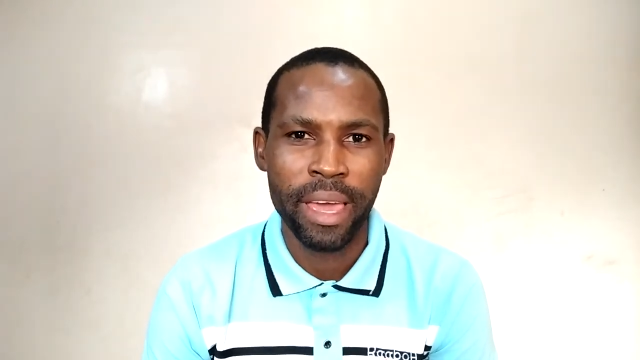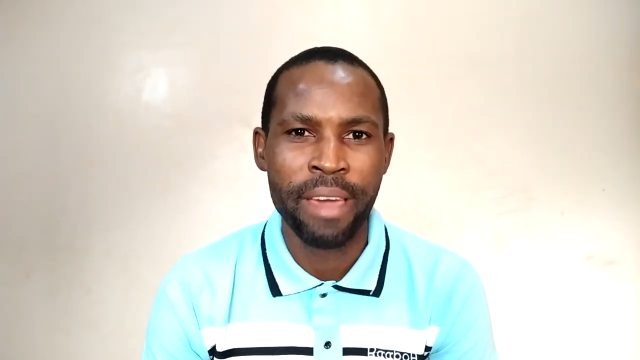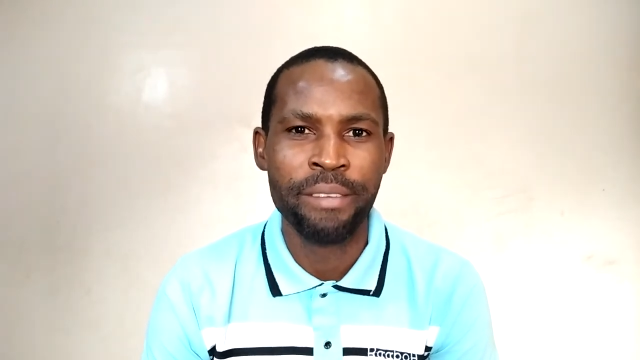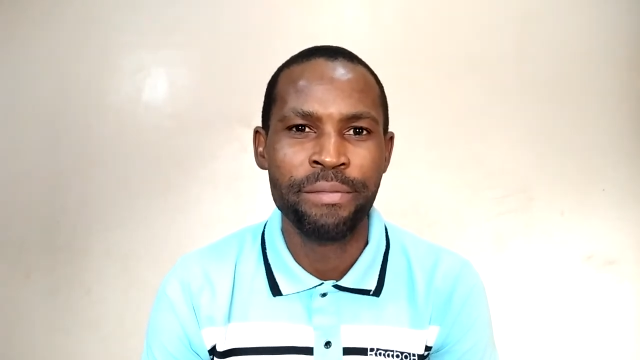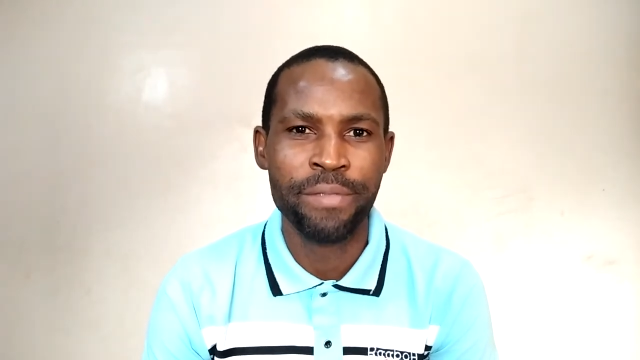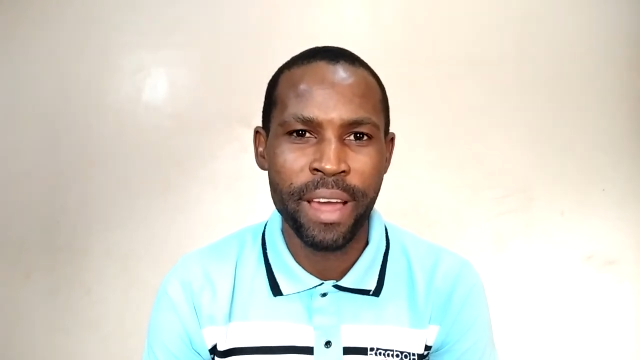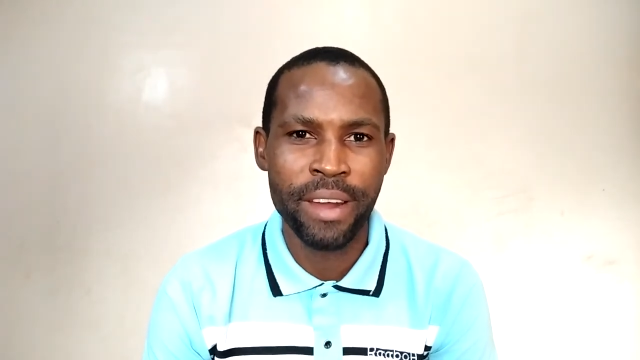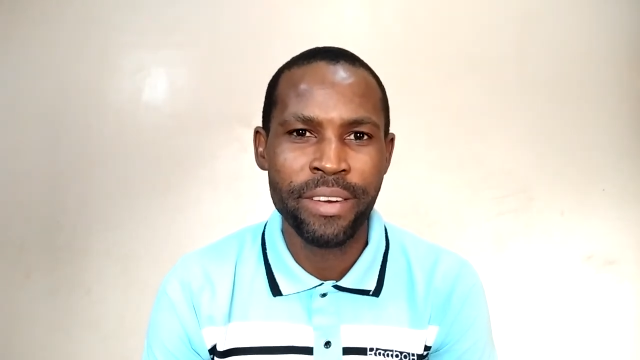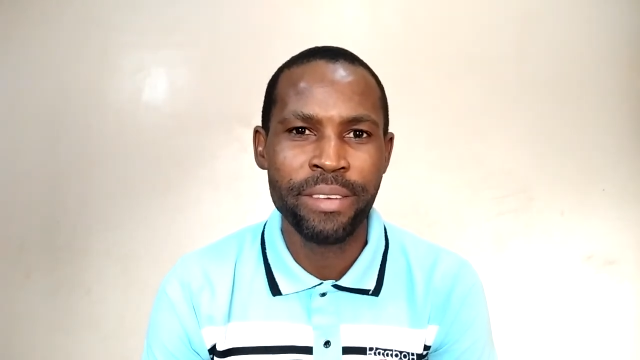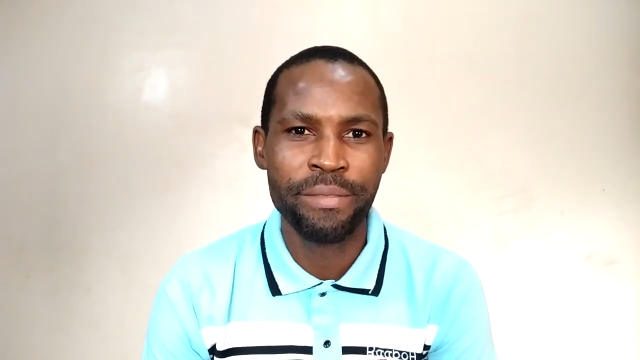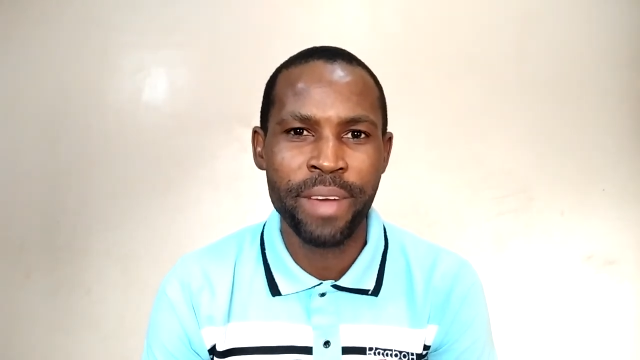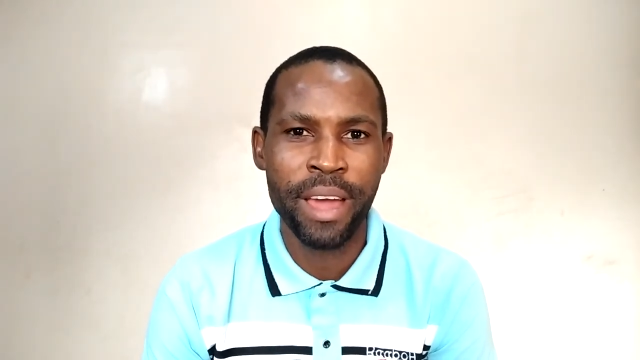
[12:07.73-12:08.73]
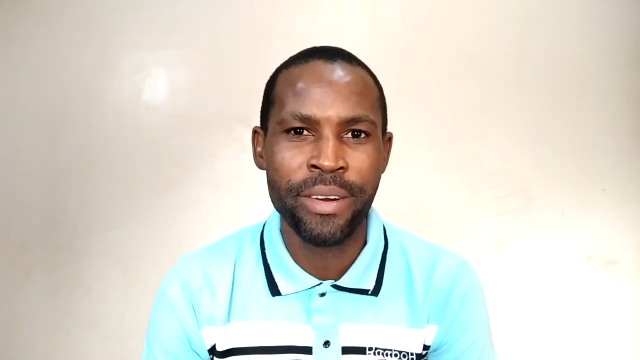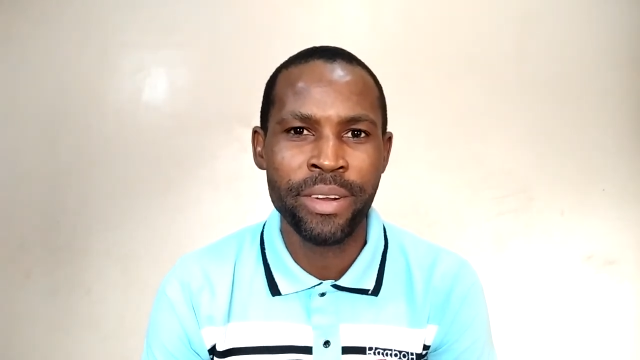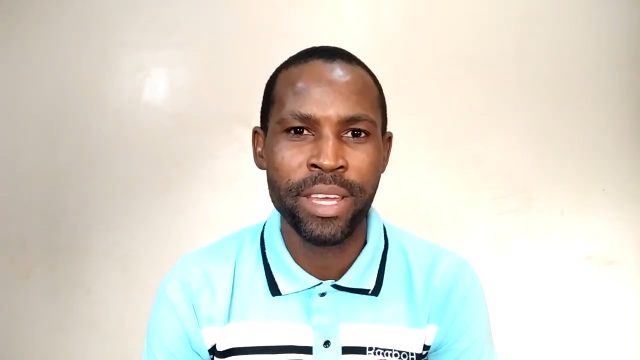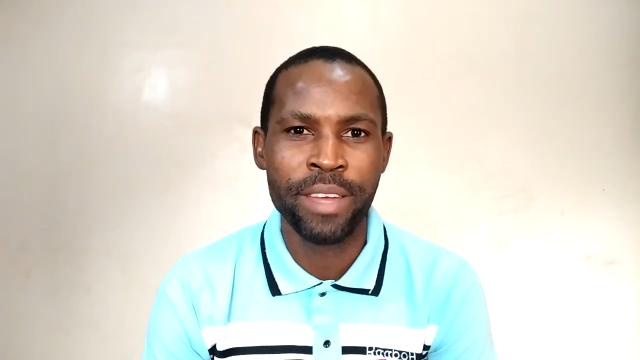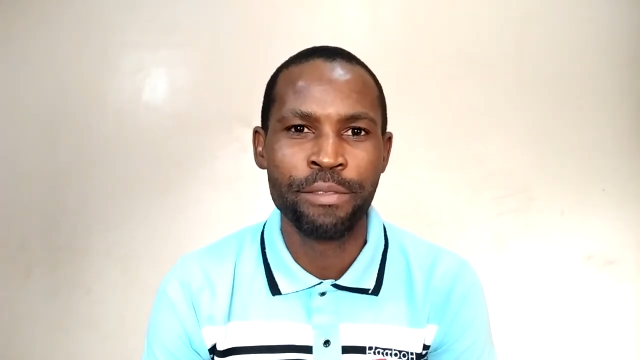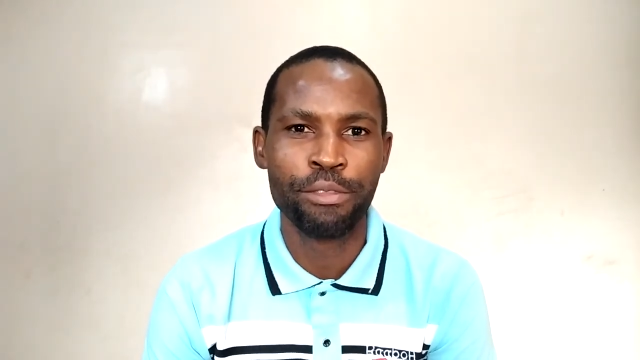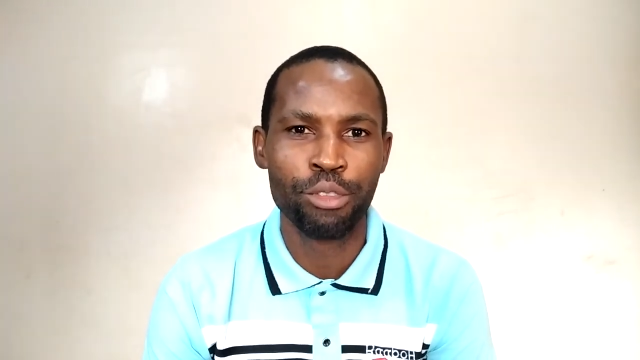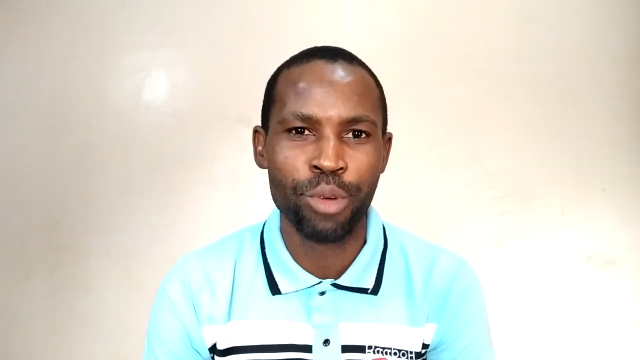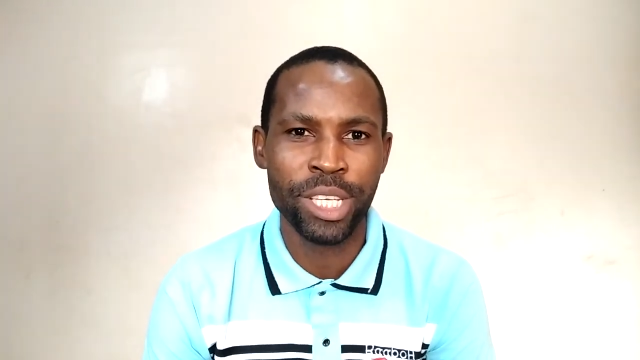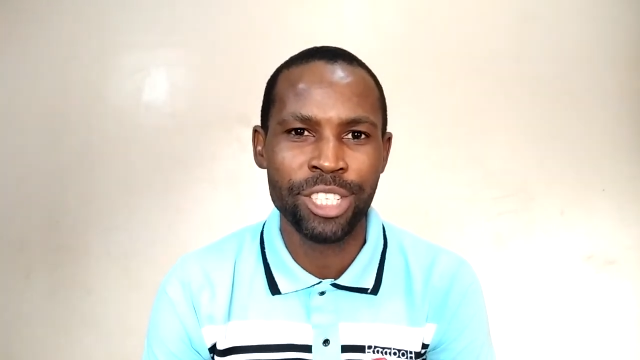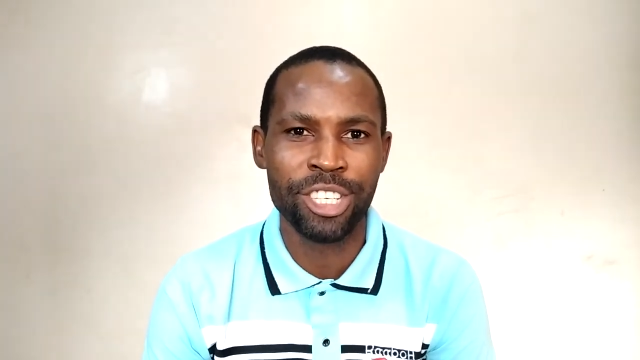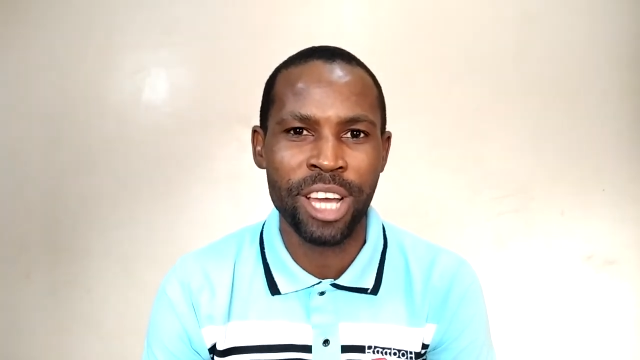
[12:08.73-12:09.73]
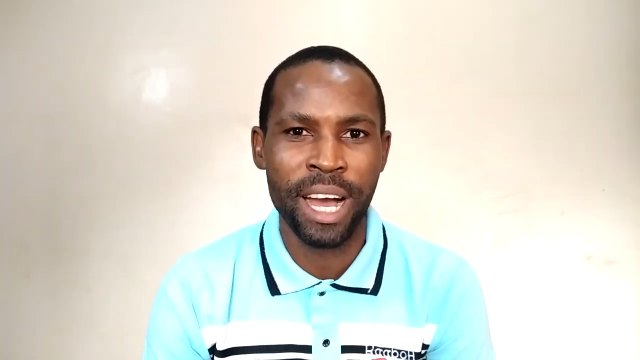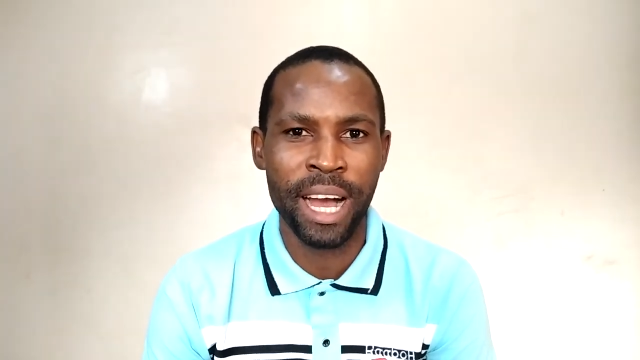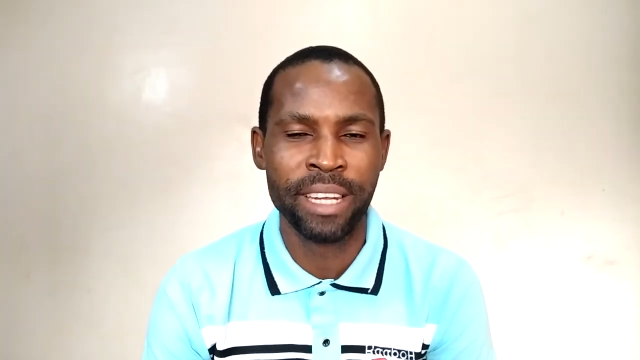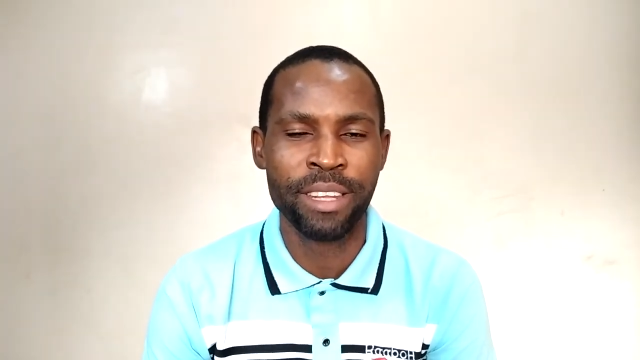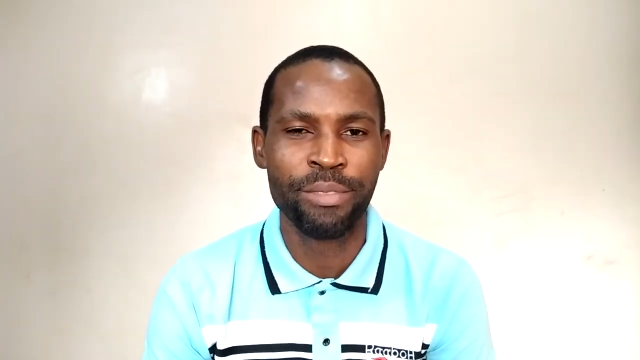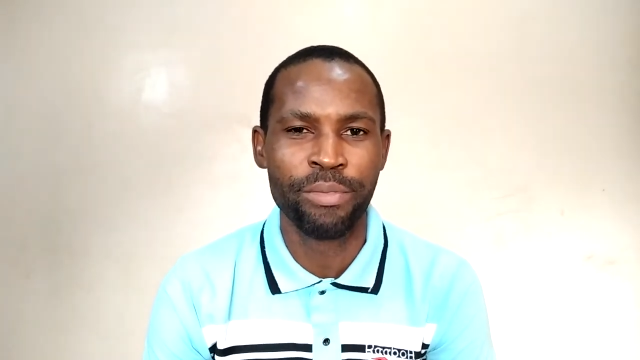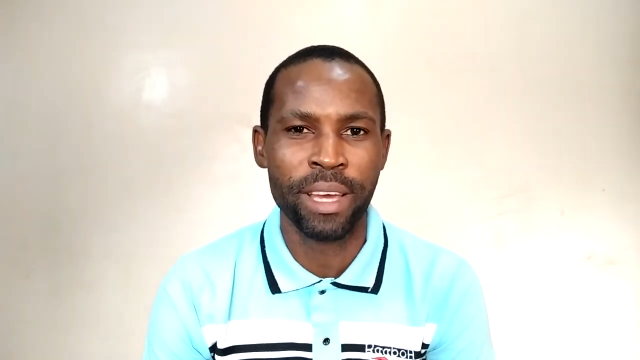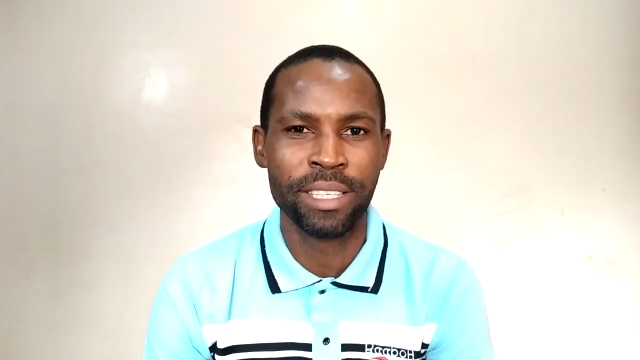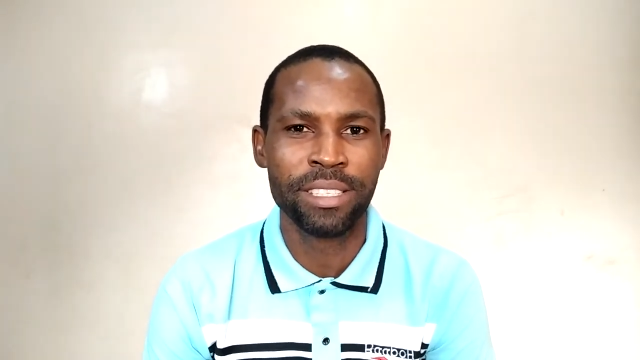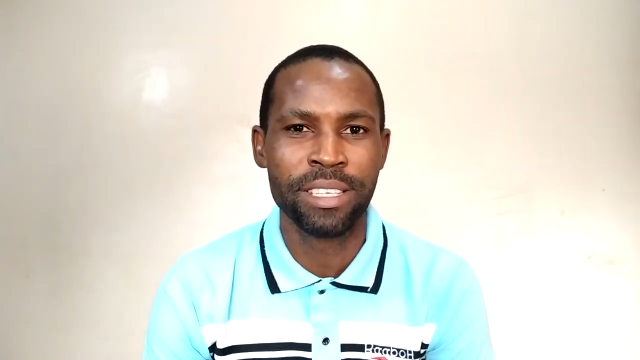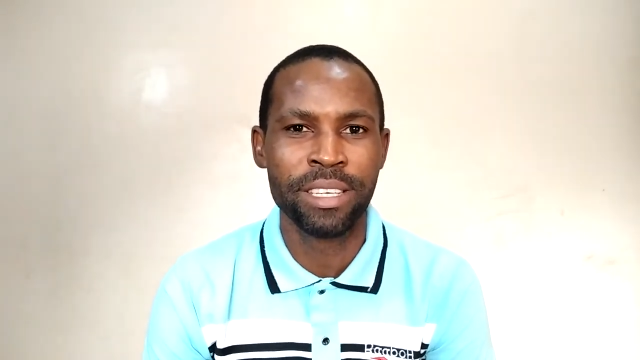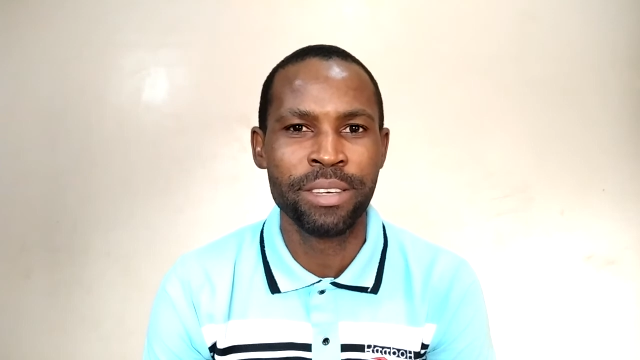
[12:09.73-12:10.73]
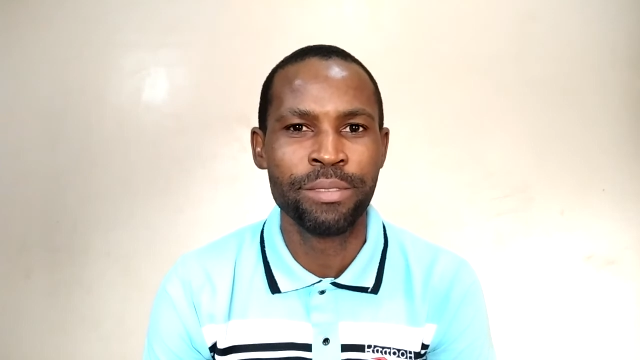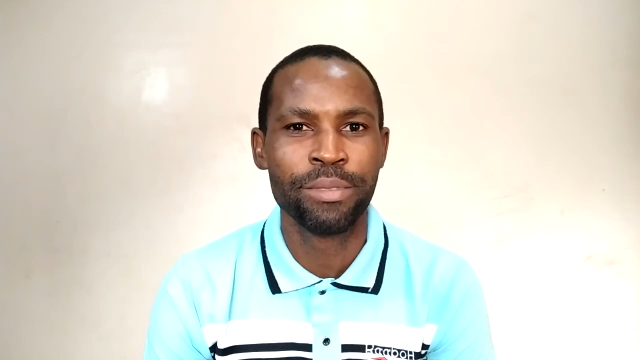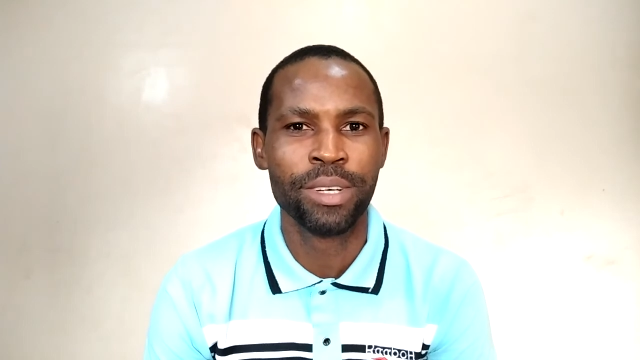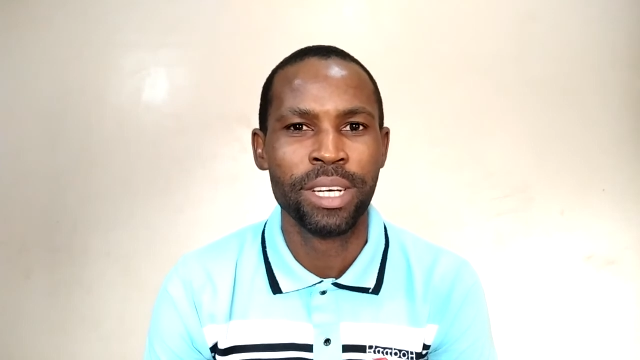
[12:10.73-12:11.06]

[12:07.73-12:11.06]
a very, very influential and effective